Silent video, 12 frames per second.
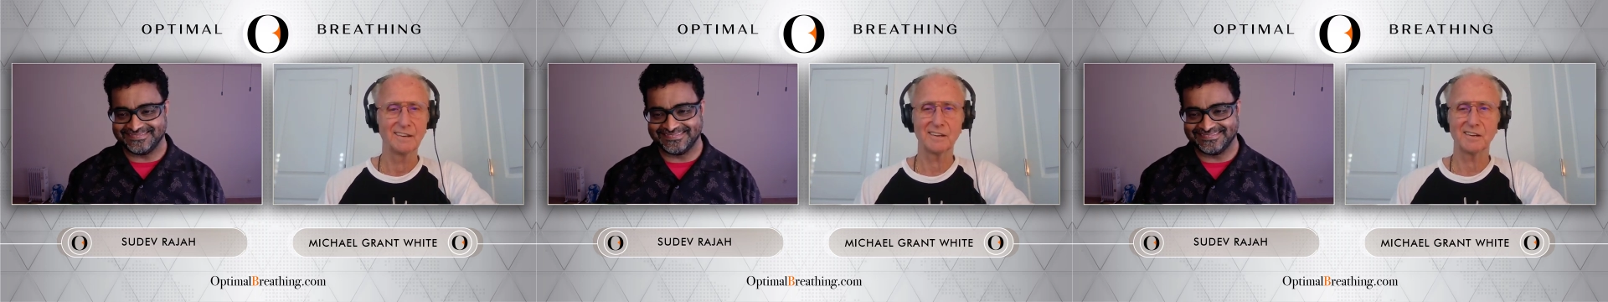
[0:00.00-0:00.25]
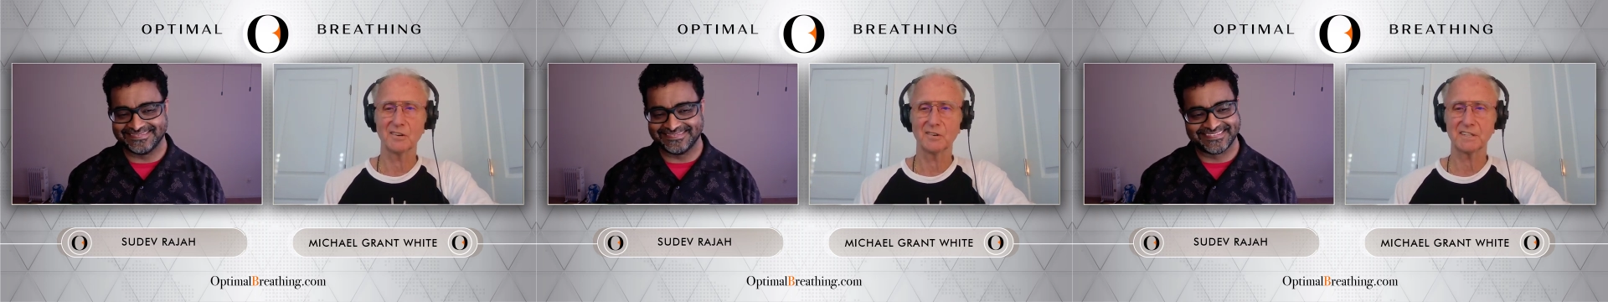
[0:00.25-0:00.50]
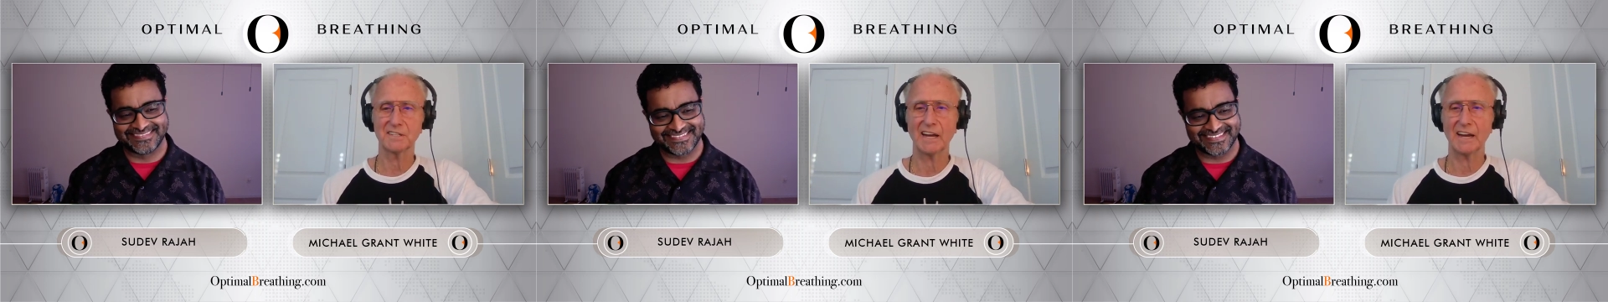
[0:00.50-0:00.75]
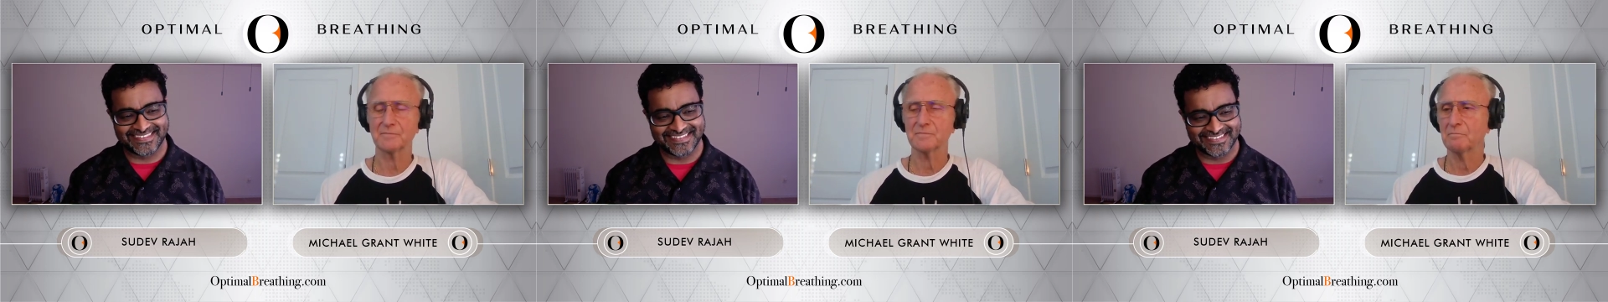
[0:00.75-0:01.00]
Speaker 1: You know, it's
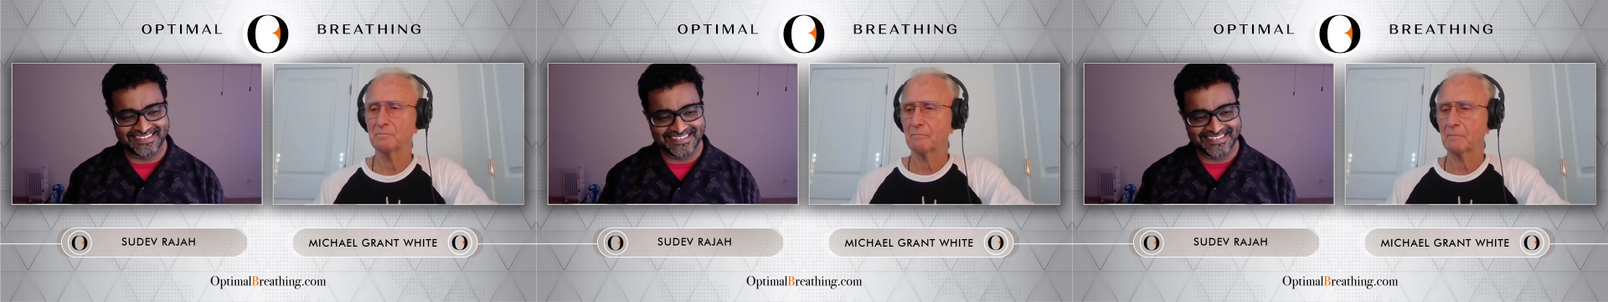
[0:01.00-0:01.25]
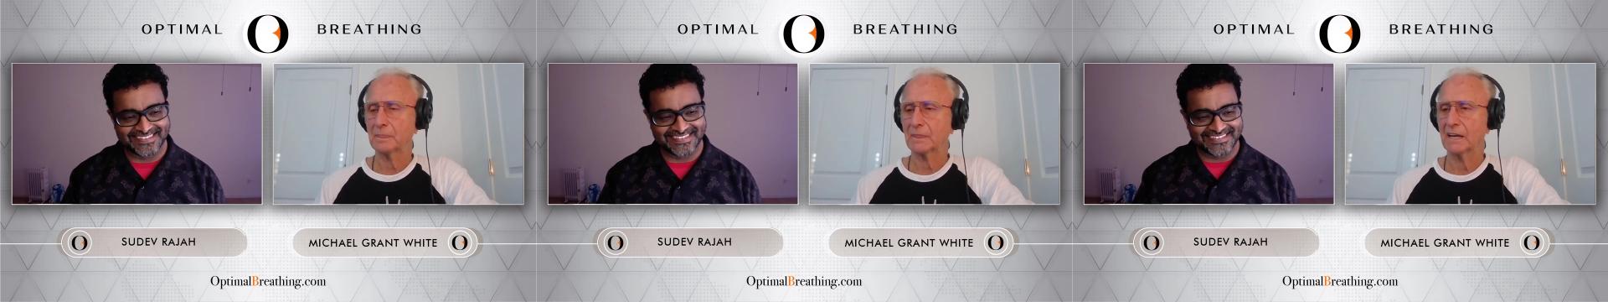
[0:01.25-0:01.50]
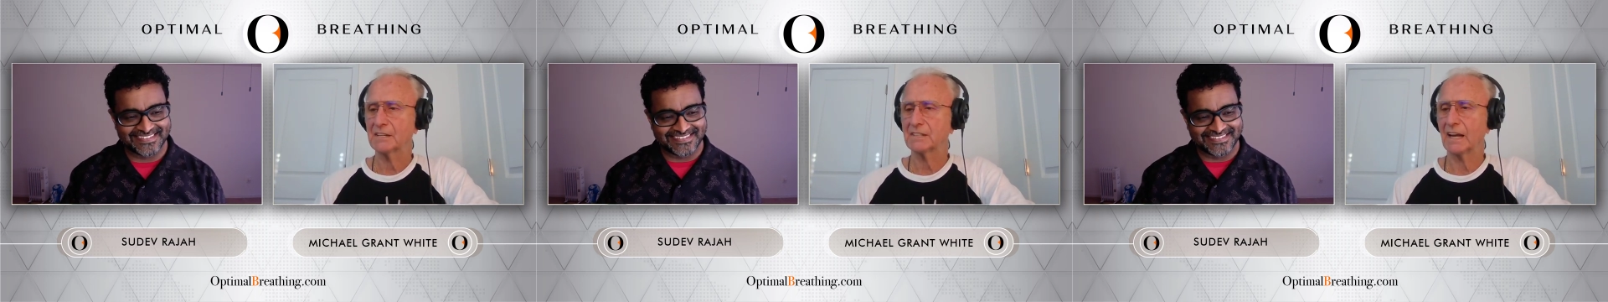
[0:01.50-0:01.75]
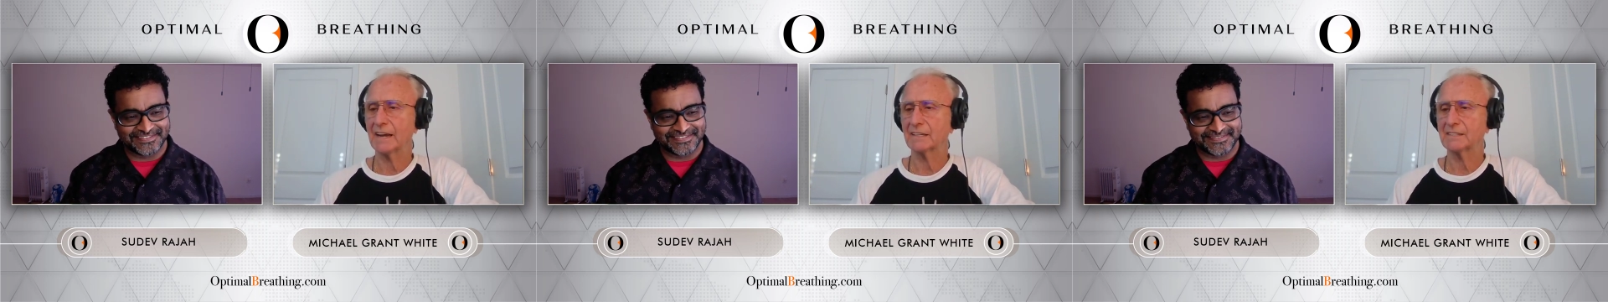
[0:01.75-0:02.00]
like it's
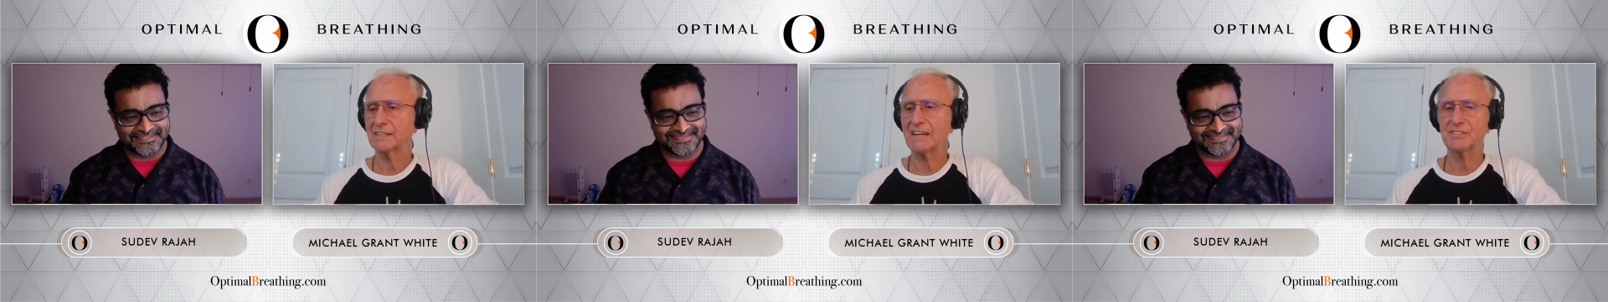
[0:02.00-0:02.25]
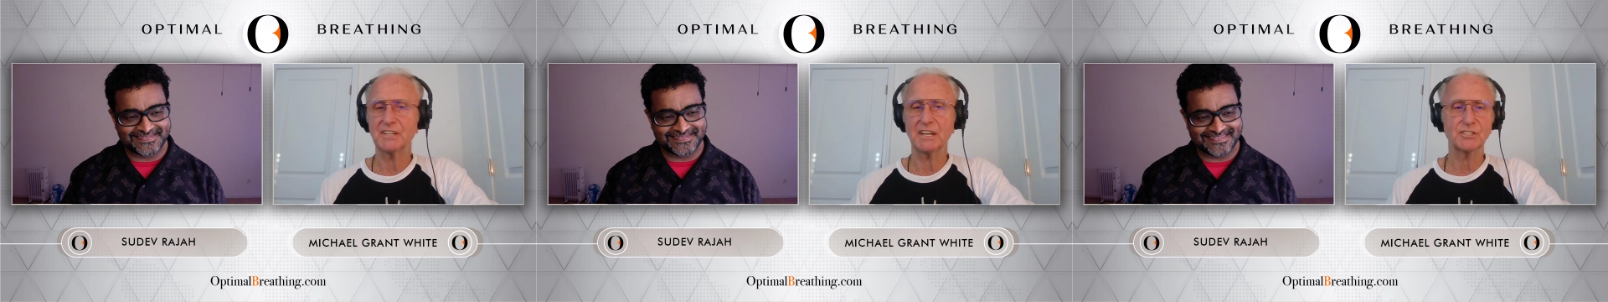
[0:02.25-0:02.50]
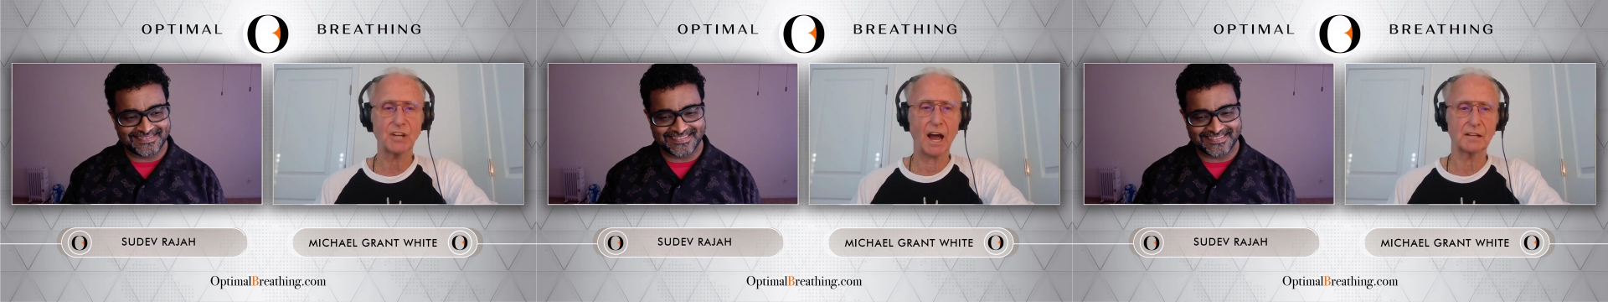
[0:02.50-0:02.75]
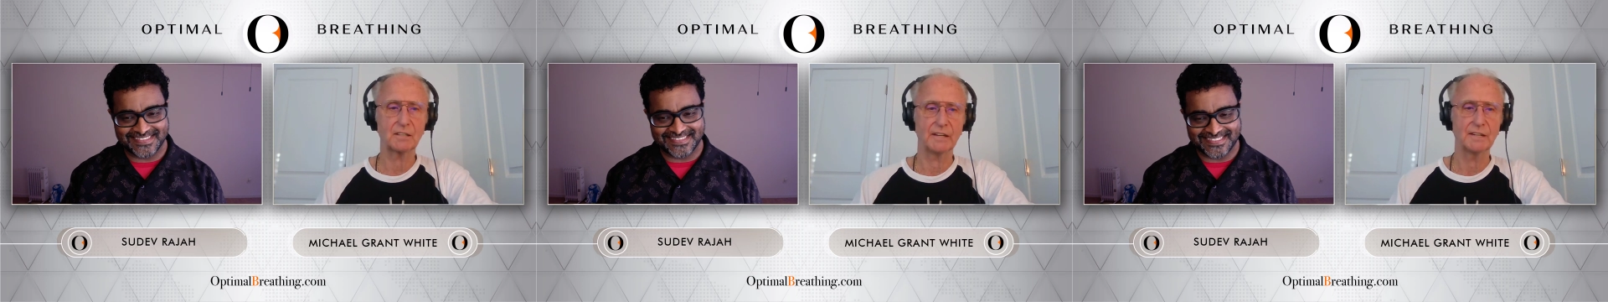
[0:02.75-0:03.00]
like tasting
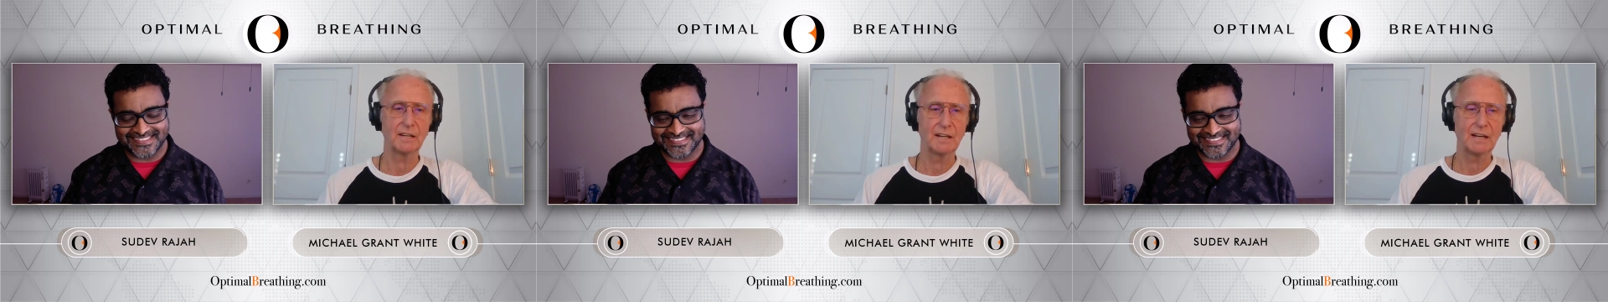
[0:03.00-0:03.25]
chocolate.